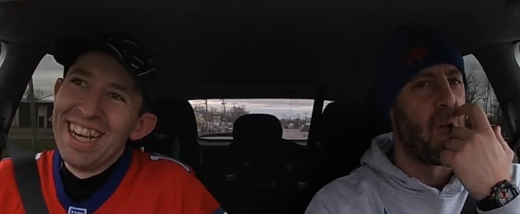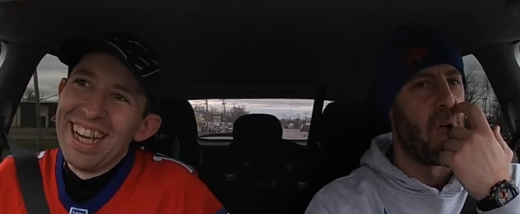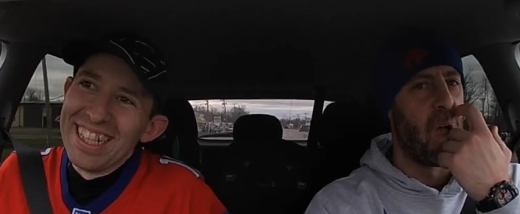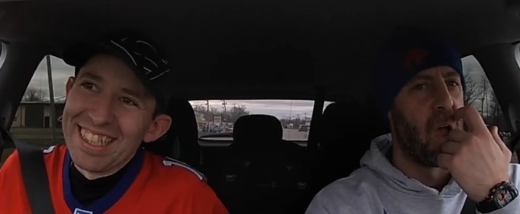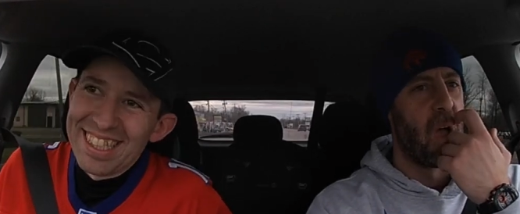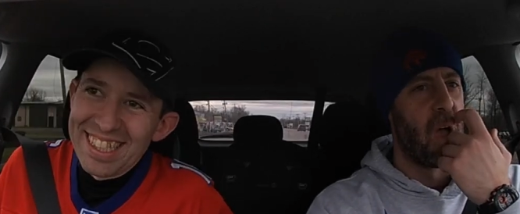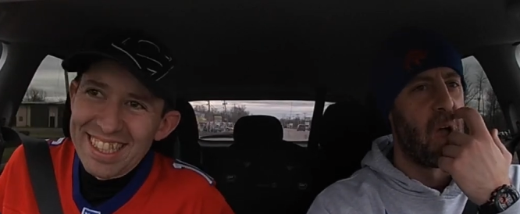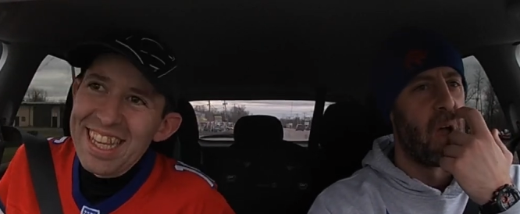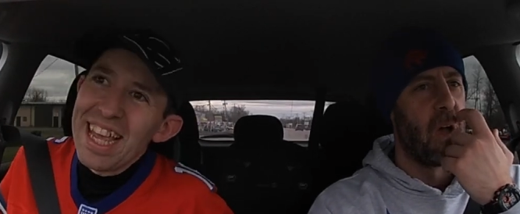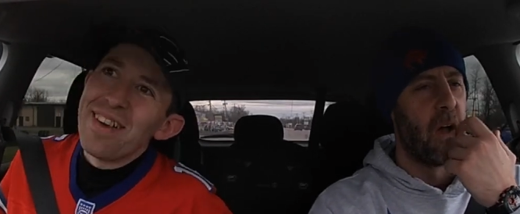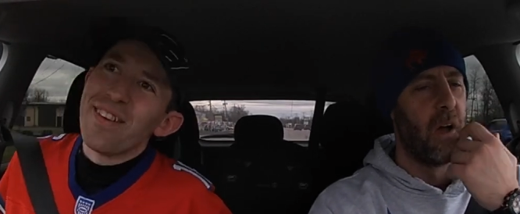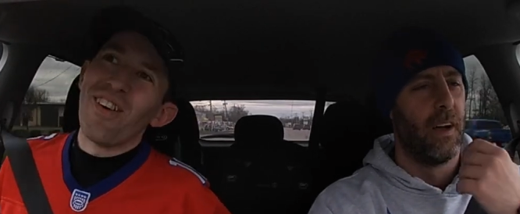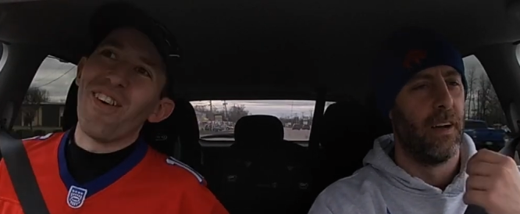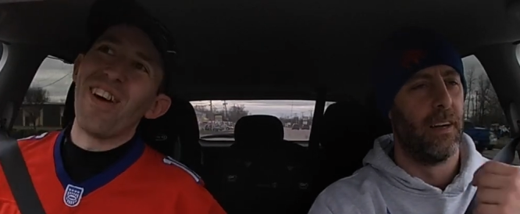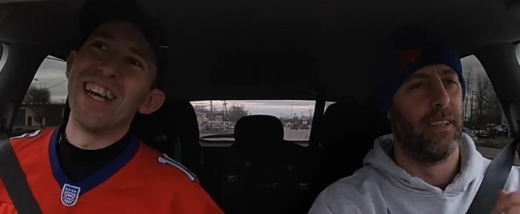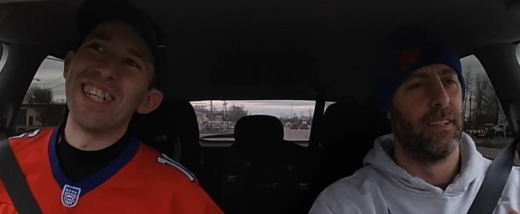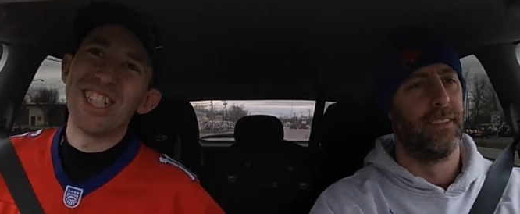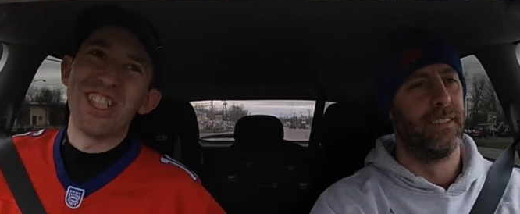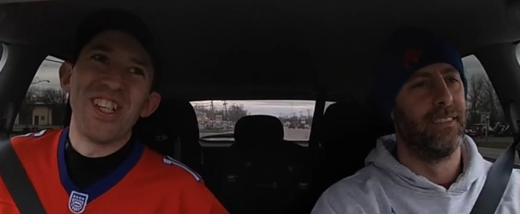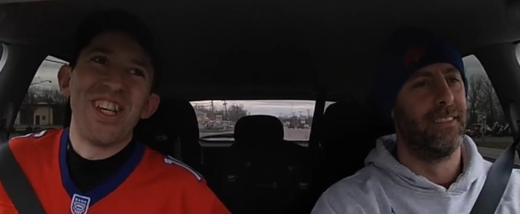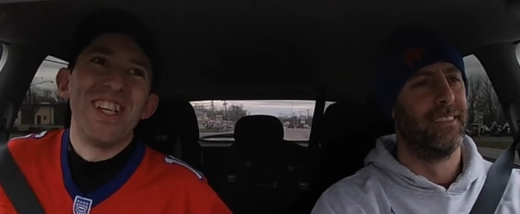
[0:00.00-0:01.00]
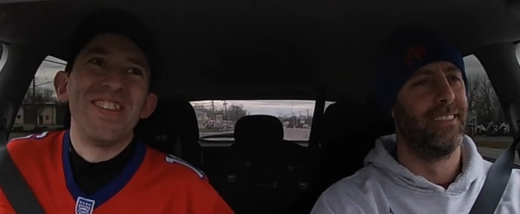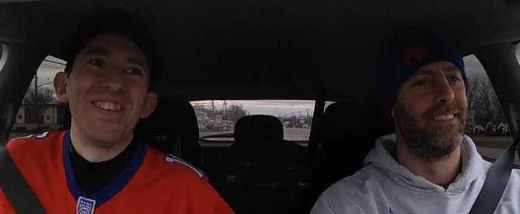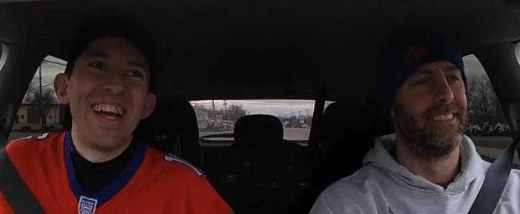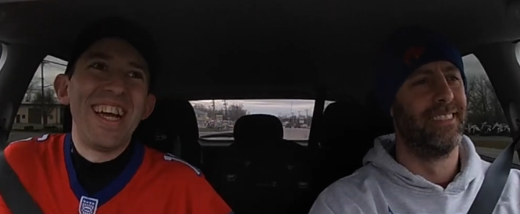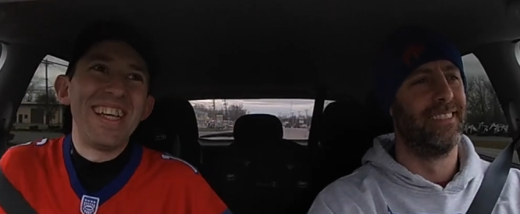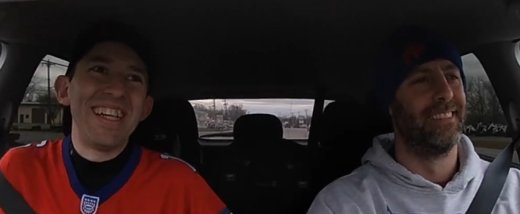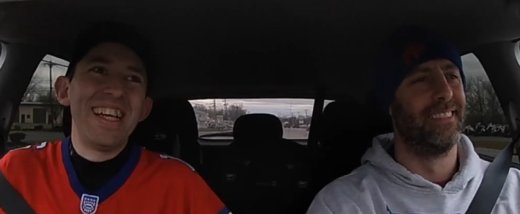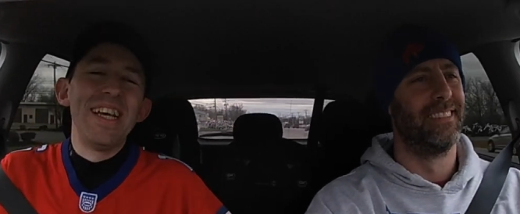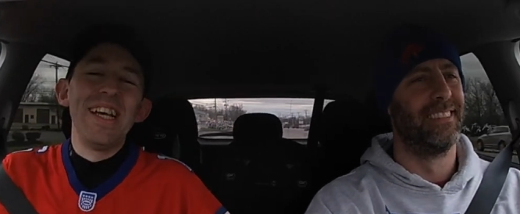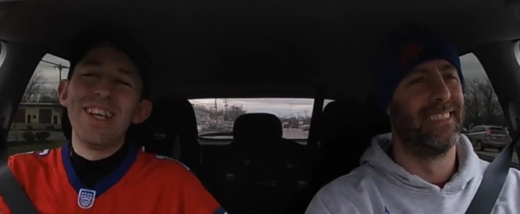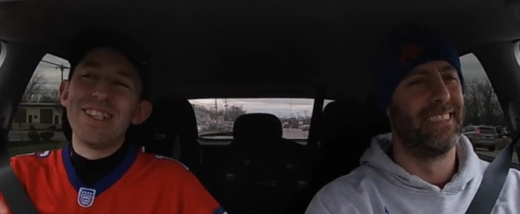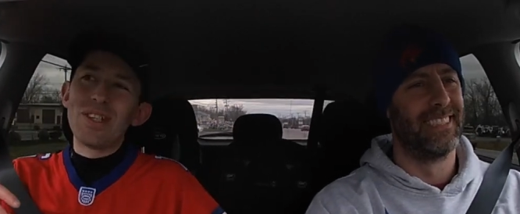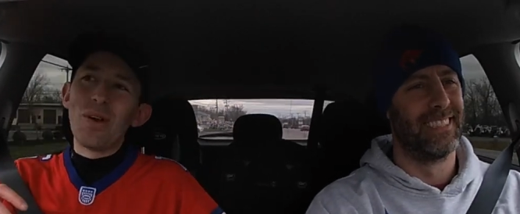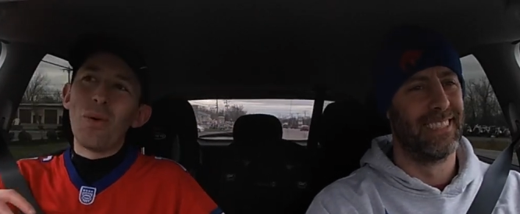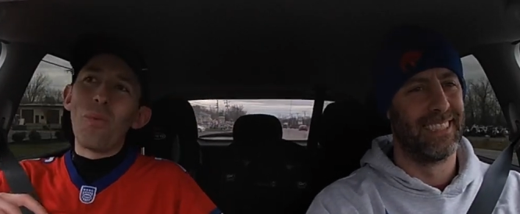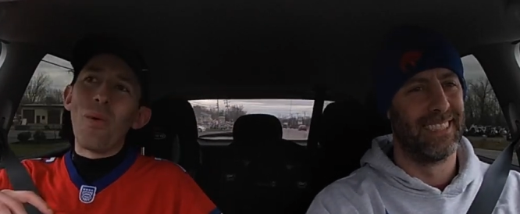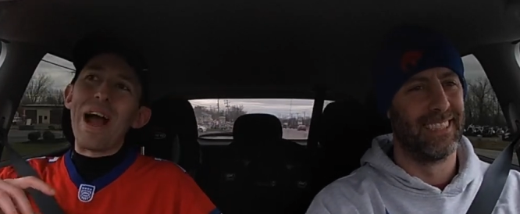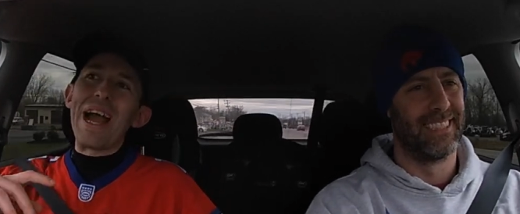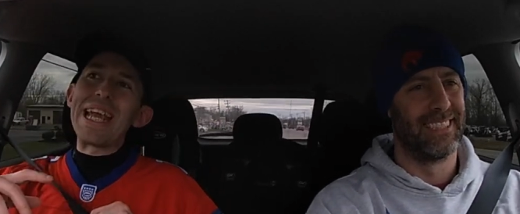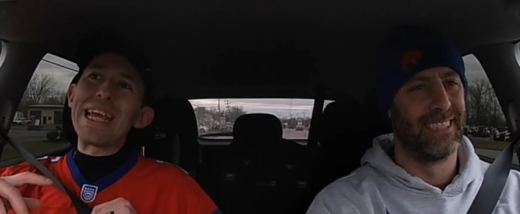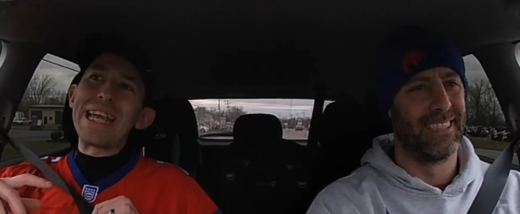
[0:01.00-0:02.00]
Speaker 1: it's the same question, right? So
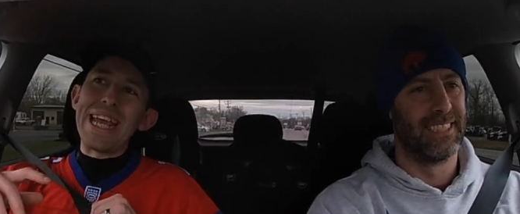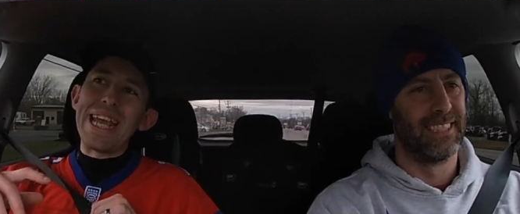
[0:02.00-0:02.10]
why